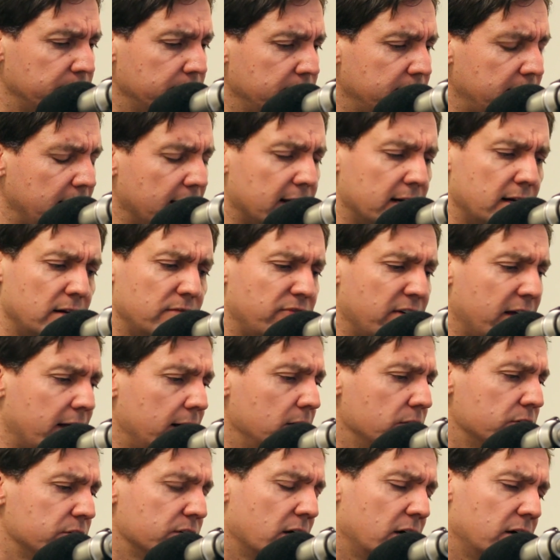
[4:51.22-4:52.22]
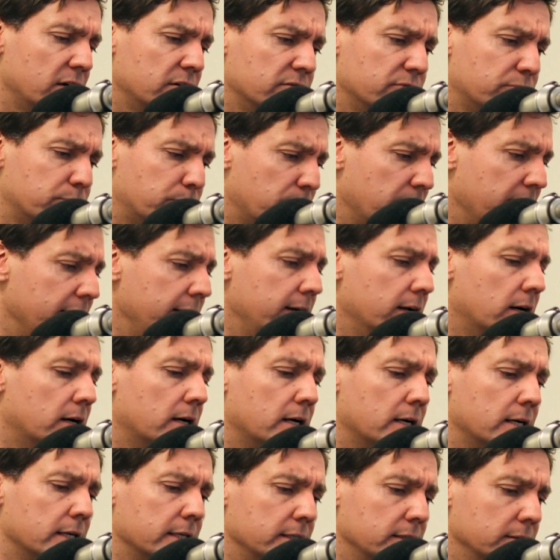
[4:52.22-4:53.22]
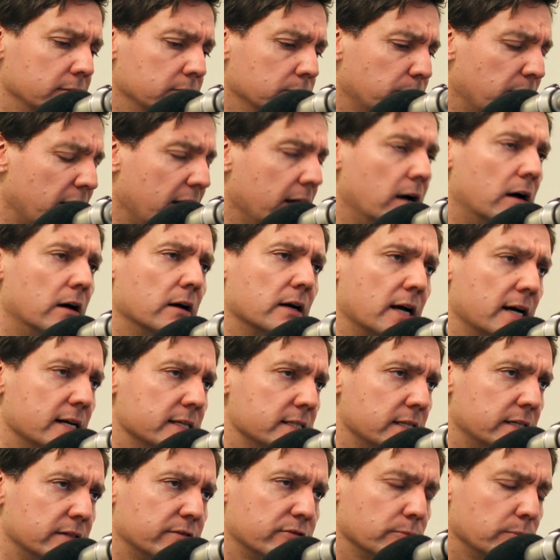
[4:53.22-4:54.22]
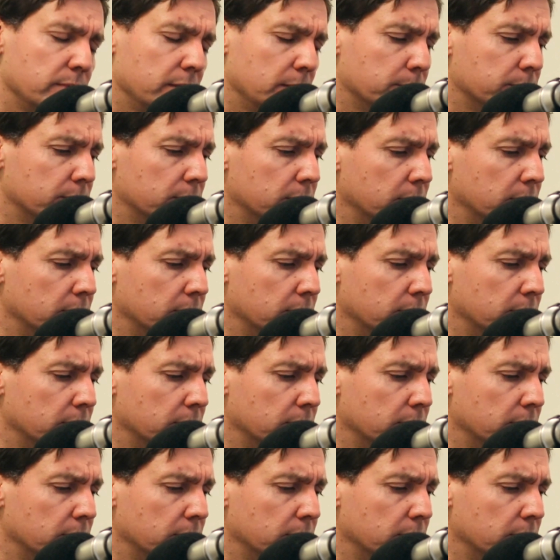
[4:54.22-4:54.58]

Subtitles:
taken advantage of, preyed on by all kinds of different people.